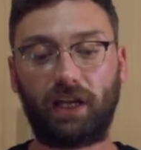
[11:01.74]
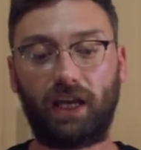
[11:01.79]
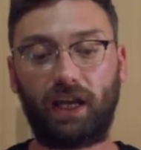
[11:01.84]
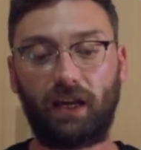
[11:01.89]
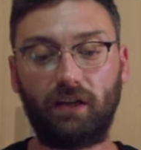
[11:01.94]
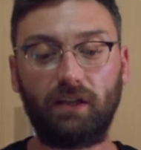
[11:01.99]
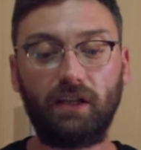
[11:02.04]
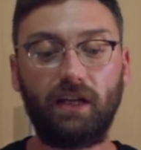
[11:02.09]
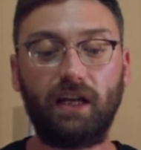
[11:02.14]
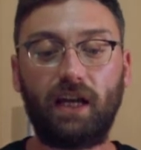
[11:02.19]

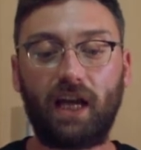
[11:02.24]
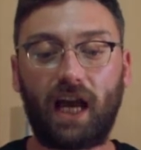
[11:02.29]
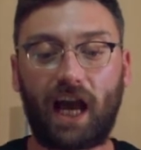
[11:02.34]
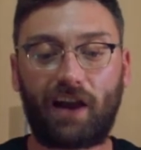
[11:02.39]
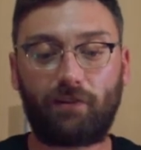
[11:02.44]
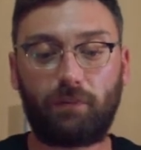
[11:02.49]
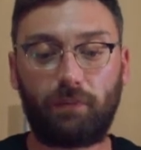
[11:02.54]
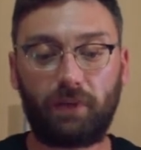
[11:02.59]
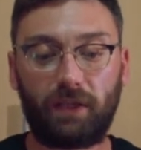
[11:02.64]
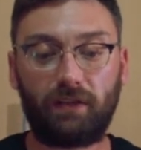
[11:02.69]
here,
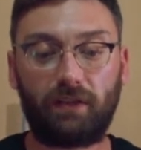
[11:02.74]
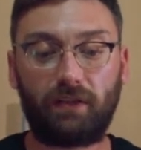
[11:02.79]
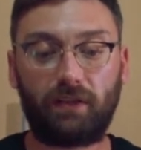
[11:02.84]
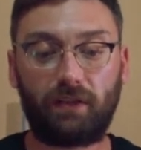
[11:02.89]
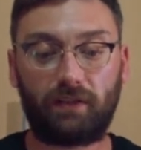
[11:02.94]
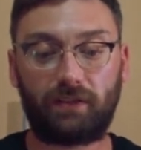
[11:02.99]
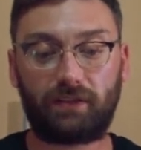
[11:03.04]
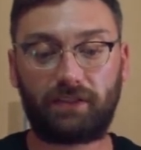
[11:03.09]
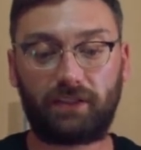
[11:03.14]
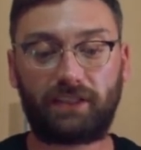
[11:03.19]
have you been
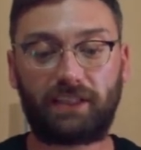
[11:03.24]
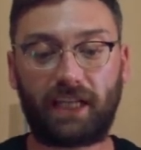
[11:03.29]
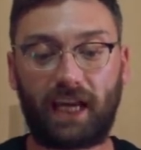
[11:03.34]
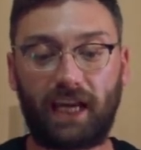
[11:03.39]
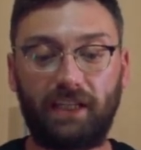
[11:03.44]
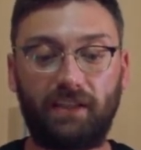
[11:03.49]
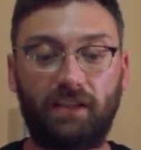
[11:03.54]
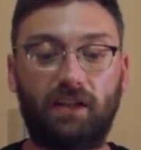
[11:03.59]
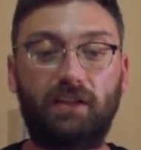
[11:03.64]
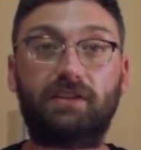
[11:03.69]

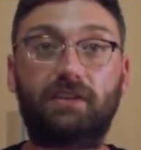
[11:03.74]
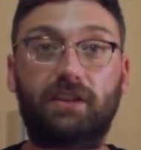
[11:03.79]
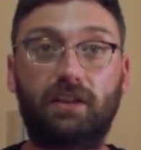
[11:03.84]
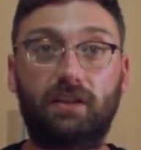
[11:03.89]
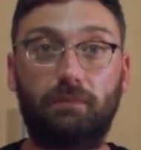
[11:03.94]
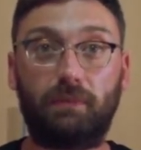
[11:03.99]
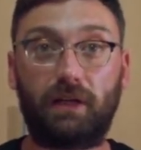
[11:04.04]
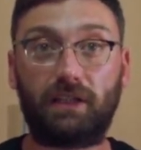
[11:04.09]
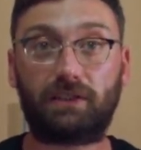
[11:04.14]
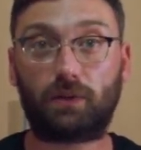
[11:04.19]
detained
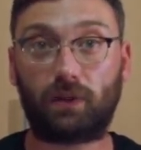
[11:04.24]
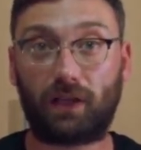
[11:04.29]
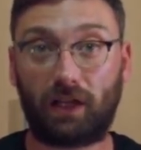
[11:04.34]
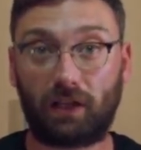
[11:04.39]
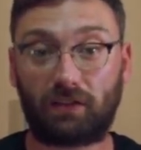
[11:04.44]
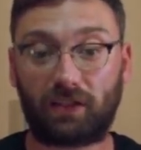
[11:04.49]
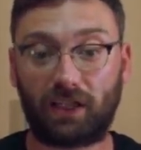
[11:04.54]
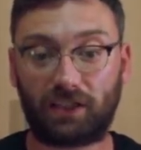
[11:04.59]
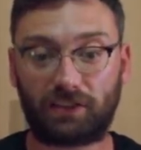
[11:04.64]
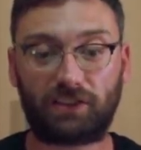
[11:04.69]
under mental
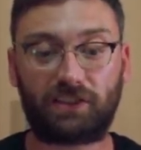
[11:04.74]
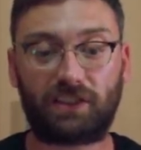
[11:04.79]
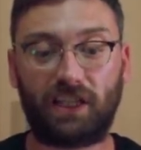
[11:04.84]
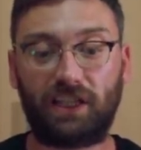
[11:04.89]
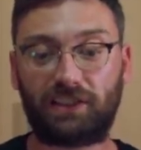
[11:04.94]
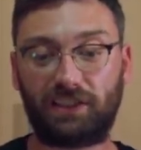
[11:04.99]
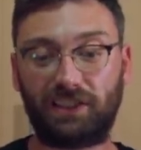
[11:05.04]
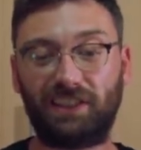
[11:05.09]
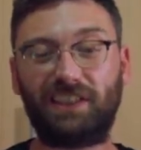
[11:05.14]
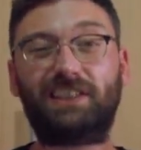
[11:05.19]
health
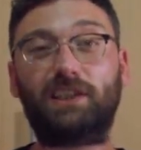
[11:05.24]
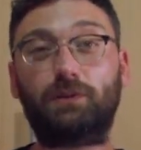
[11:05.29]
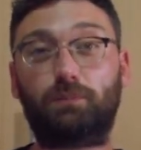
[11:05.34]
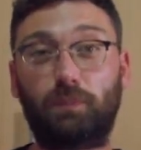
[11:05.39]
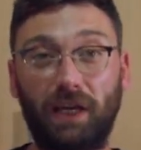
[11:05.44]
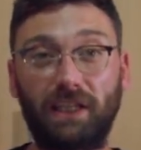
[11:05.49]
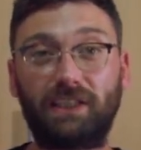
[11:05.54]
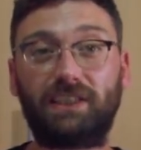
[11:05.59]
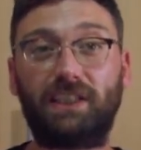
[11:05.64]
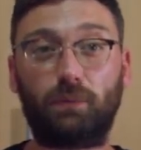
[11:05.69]
legislation? This is
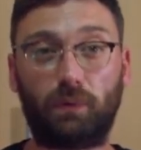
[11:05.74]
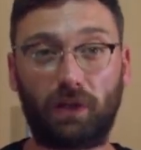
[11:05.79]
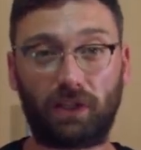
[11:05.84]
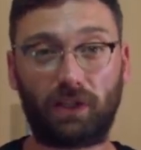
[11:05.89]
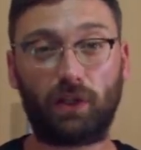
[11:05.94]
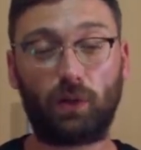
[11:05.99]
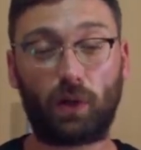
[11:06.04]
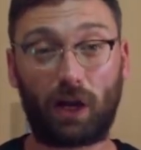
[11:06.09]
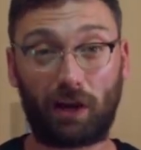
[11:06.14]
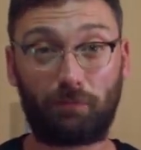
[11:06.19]
basically whether
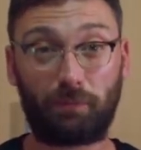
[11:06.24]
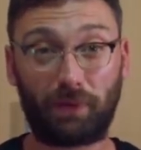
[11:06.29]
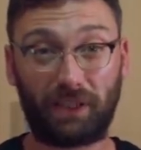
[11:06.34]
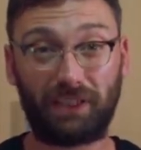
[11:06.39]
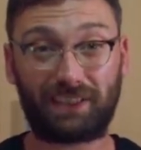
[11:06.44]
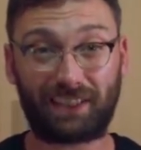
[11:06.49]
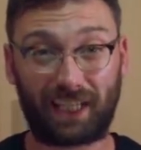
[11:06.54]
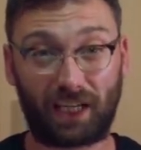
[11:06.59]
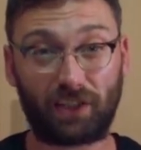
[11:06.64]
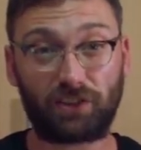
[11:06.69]
you have been
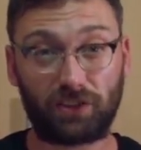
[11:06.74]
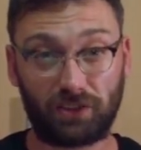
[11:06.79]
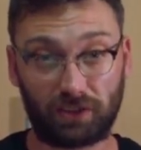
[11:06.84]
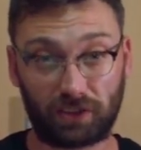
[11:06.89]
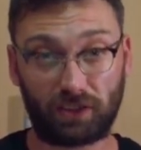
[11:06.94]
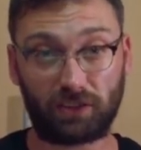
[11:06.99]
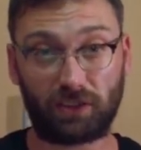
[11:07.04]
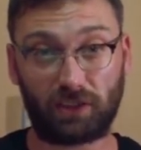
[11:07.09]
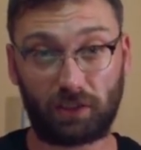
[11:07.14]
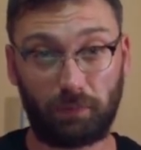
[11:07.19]
sectioned
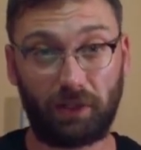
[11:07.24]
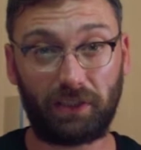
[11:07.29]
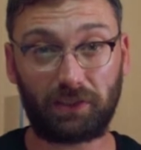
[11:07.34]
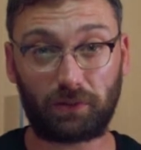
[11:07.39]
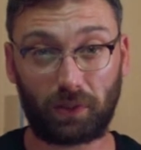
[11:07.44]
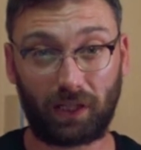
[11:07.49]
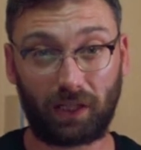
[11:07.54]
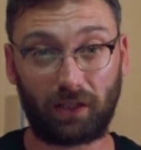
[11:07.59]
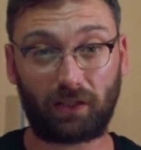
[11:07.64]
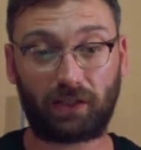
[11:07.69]
under the
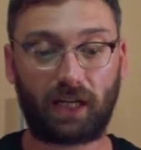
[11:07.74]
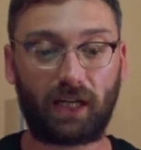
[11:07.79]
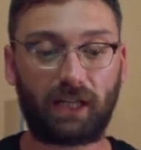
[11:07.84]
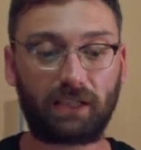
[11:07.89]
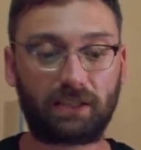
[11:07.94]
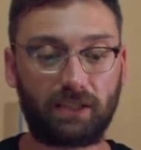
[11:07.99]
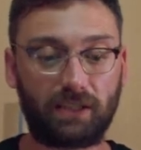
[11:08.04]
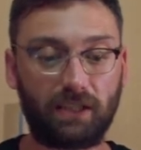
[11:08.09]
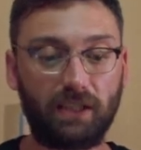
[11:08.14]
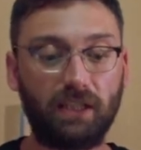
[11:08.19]
Mental Health
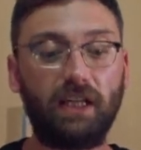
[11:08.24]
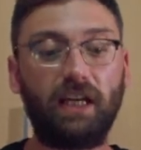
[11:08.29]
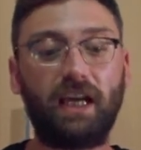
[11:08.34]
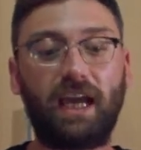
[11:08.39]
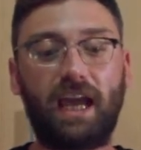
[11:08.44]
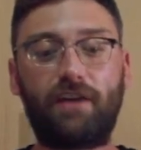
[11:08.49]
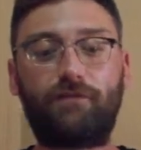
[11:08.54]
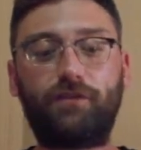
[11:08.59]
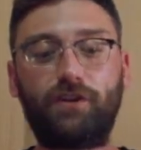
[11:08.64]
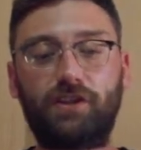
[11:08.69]
Act.
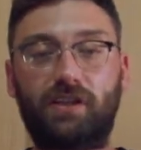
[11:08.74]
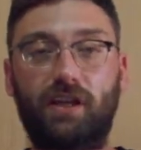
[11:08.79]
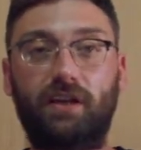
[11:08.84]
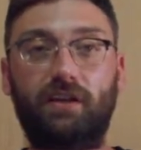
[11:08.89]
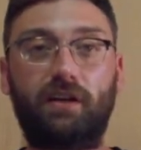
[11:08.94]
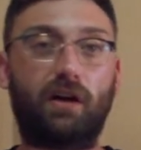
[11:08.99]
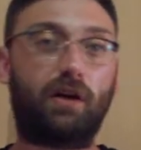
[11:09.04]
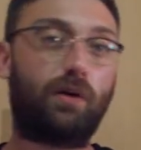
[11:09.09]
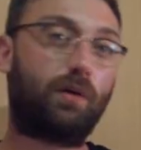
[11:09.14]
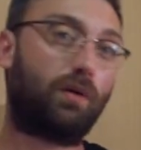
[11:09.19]
If you say
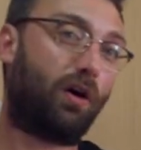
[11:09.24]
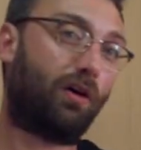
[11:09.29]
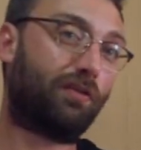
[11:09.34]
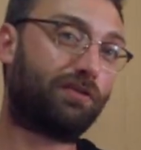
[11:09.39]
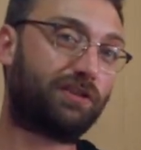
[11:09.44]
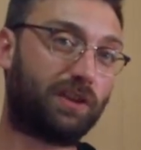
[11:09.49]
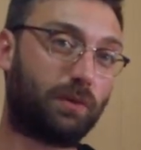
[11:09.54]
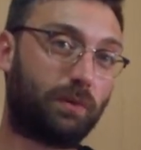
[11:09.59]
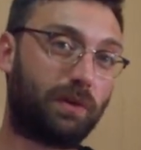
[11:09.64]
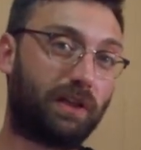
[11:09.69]
no,
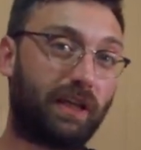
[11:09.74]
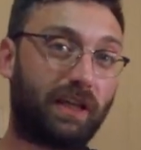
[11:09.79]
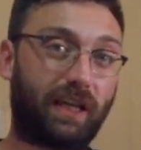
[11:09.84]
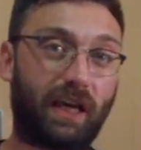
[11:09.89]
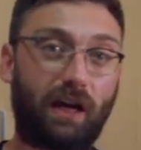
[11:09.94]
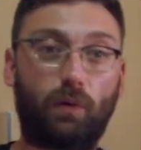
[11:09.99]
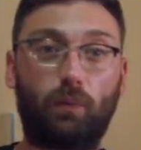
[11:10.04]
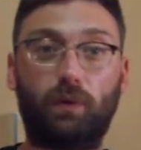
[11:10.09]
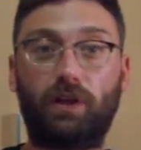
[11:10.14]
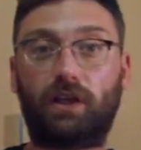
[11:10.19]
obviously we
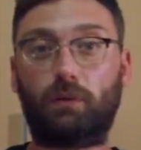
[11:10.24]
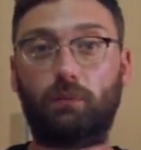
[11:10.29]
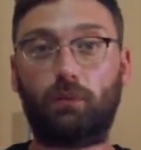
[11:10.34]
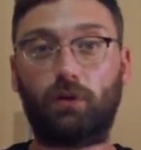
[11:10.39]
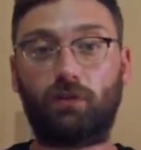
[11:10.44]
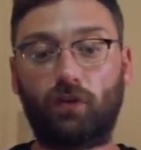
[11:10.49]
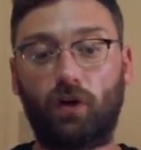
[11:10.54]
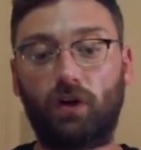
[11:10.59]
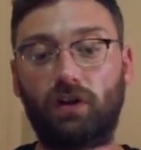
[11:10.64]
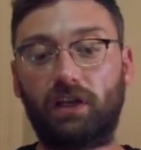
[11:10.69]
can
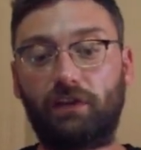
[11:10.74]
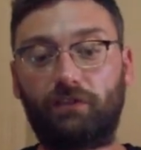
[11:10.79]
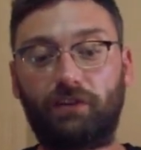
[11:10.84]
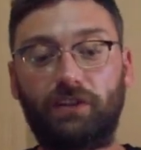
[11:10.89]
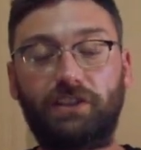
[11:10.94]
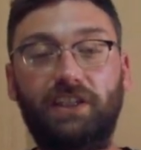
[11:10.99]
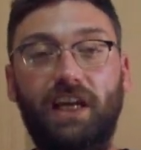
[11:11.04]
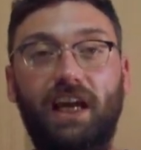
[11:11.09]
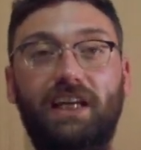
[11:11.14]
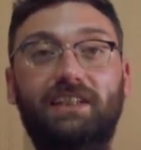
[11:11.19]
move on. If
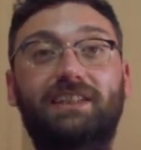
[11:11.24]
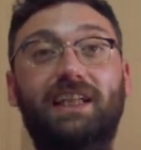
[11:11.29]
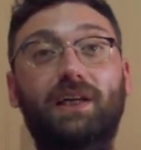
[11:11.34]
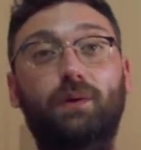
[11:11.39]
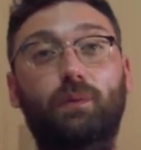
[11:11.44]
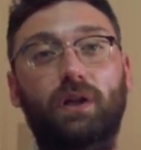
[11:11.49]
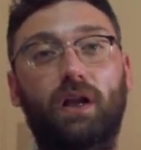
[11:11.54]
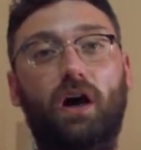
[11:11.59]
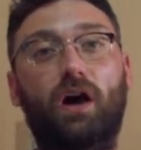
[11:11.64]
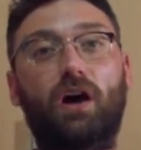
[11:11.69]
it's yes, they
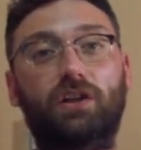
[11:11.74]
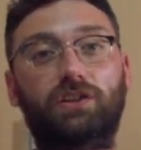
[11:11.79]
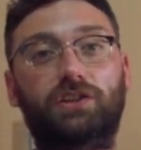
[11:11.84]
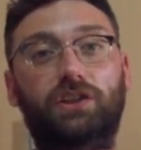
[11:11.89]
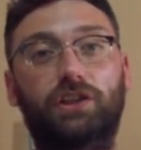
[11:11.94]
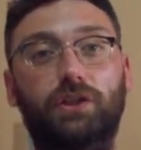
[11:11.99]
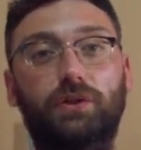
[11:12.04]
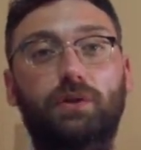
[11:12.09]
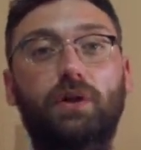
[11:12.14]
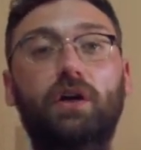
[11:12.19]
will
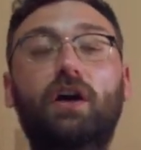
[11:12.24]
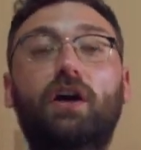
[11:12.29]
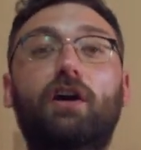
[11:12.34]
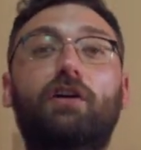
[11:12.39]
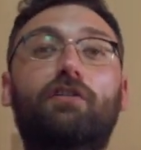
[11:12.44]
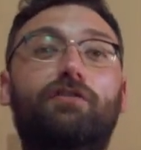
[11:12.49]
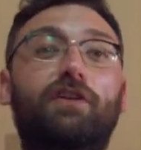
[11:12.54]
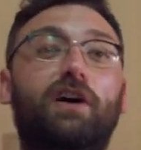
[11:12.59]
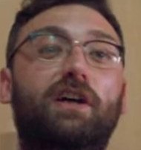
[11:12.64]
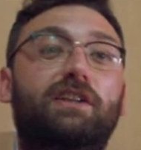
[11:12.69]
ask you
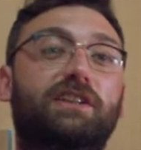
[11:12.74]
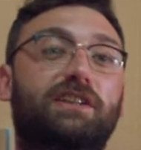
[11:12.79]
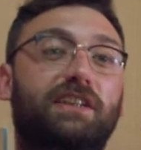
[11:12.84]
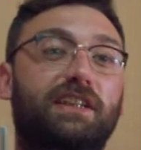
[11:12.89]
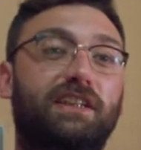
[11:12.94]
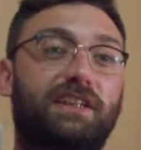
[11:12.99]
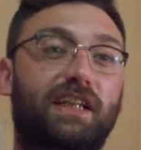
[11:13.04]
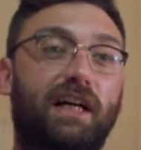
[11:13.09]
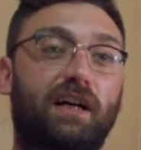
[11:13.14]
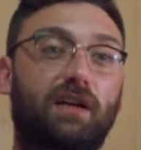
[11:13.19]
further
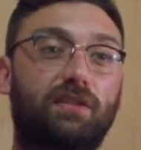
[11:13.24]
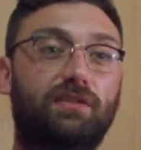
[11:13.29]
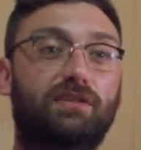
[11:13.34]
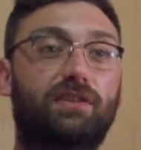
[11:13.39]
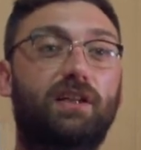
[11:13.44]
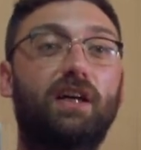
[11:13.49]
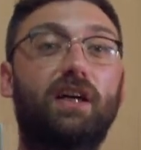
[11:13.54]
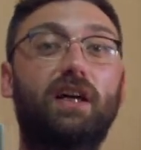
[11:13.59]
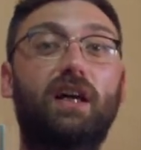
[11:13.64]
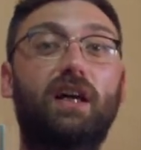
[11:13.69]
details